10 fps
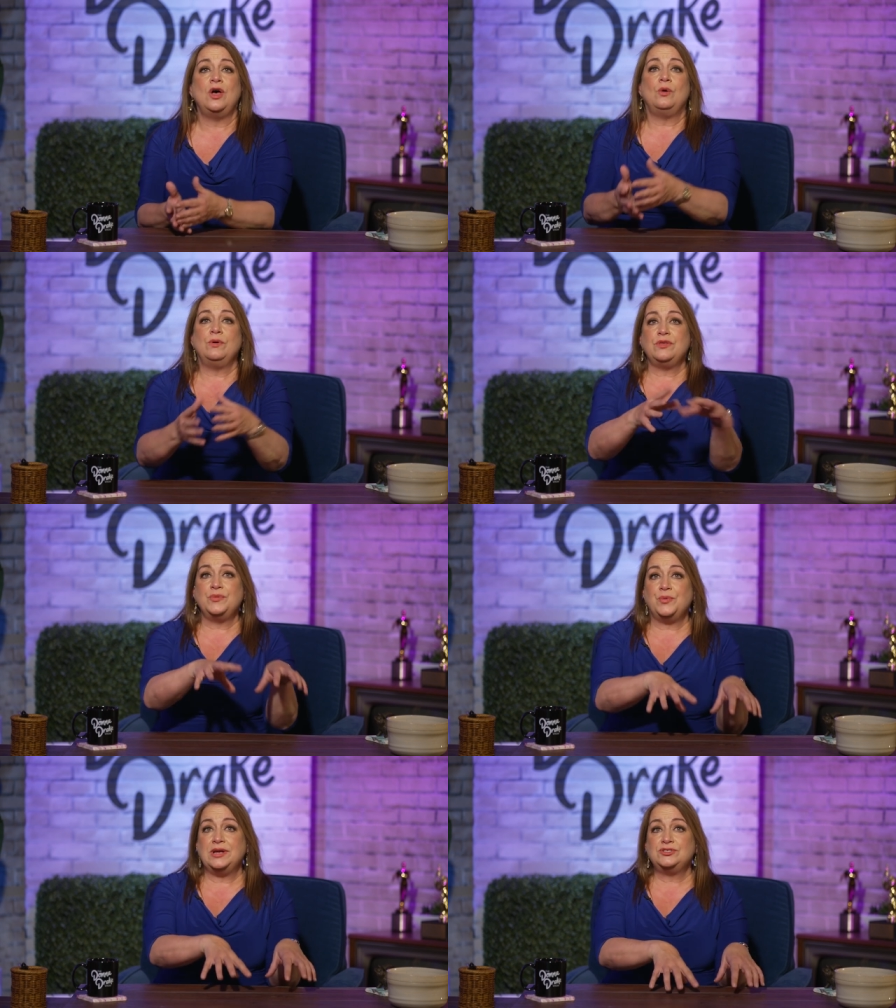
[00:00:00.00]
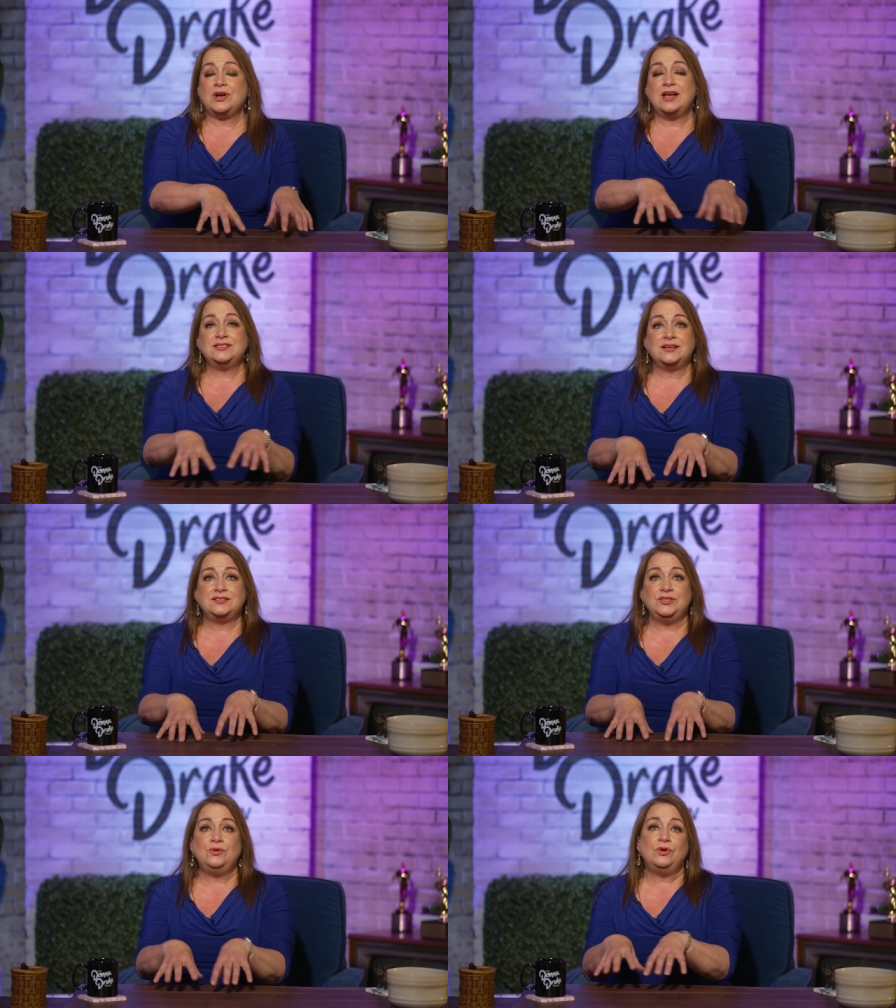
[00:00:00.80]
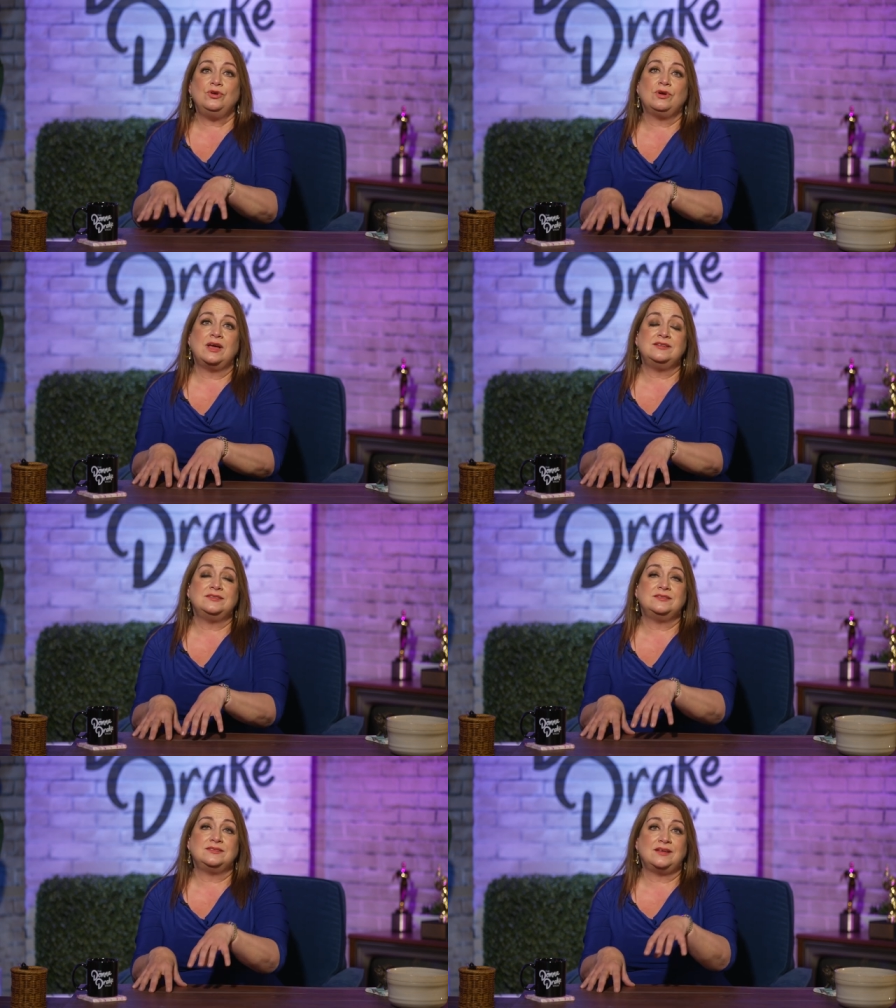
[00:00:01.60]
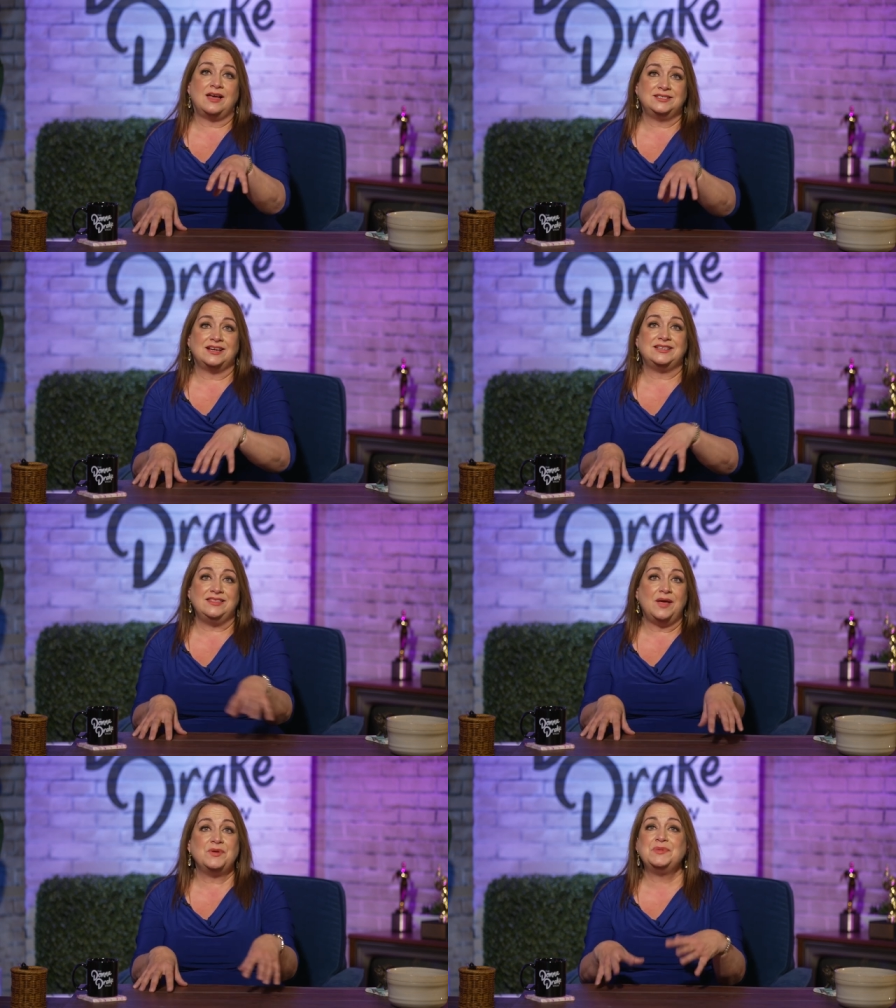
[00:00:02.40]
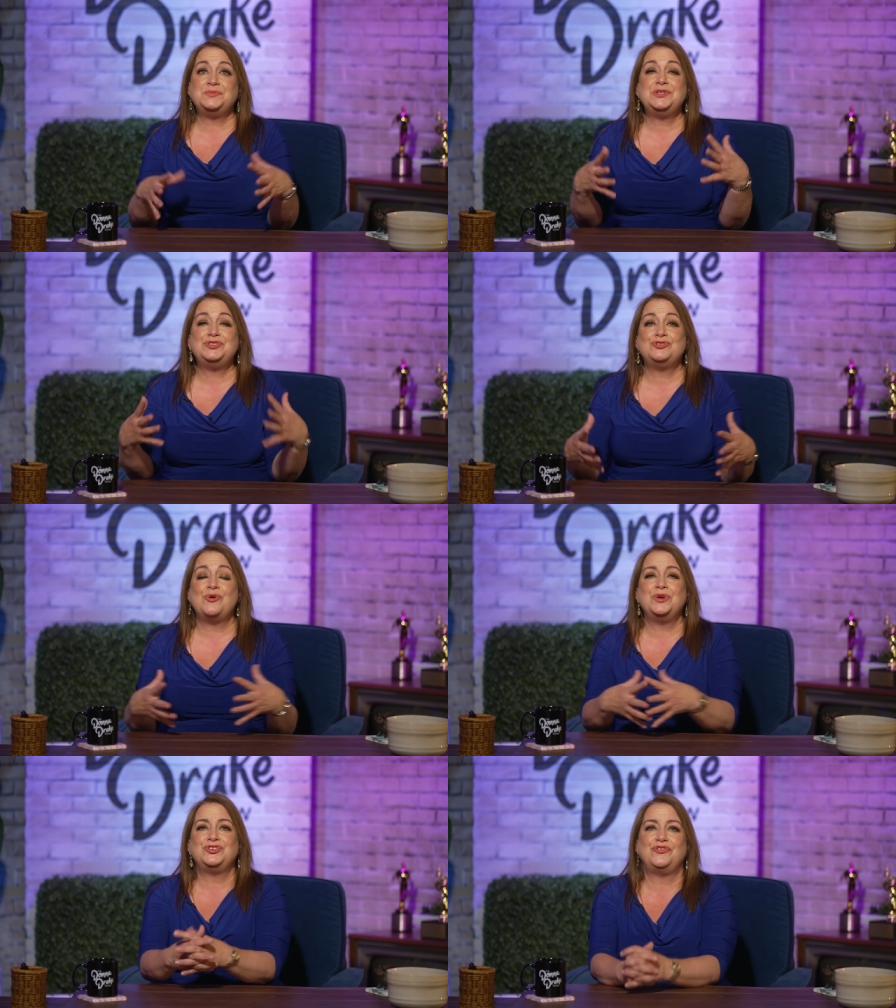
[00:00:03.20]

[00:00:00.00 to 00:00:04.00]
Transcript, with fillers: Whether the brands are contacting you or you're con- contacting them, it must be so much